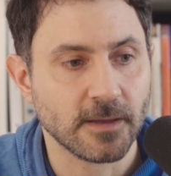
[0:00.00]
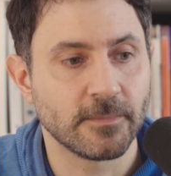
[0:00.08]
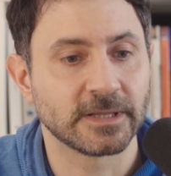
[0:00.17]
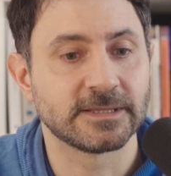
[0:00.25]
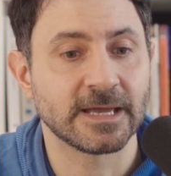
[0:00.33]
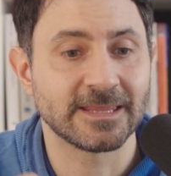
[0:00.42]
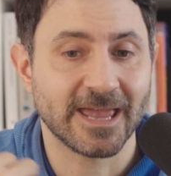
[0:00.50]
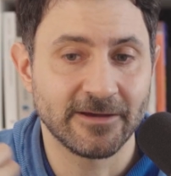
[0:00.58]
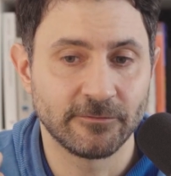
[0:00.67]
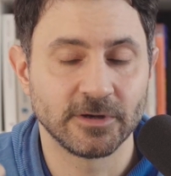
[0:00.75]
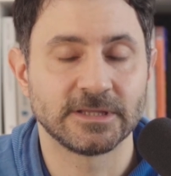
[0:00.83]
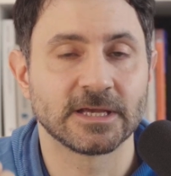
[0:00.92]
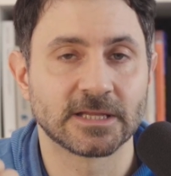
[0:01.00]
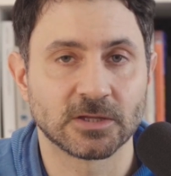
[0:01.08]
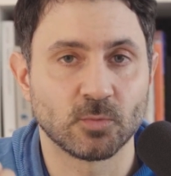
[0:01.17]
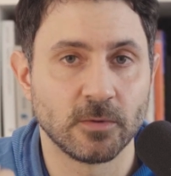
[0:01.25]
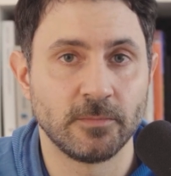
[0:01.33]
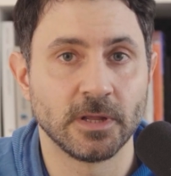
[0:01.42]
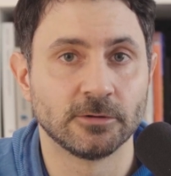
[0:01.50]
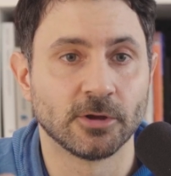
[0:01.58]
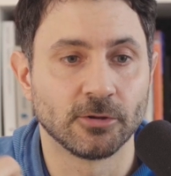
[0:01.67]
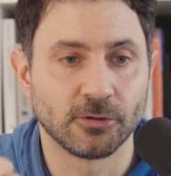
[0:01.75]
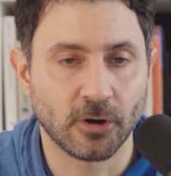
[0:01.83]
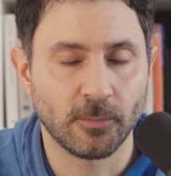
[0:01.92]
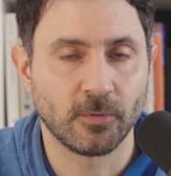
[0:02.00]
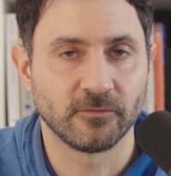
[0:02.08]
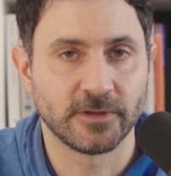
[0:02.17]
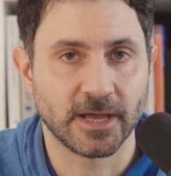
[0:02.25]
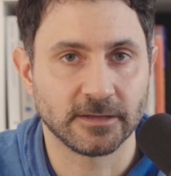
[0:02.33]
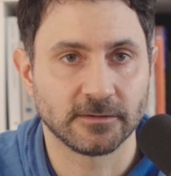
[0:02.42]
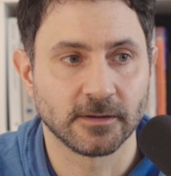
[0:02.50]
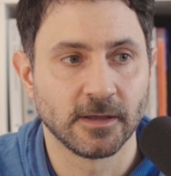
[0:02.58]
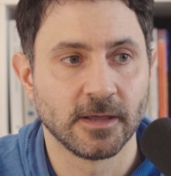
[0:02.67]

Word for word: but then everything that we build on top of that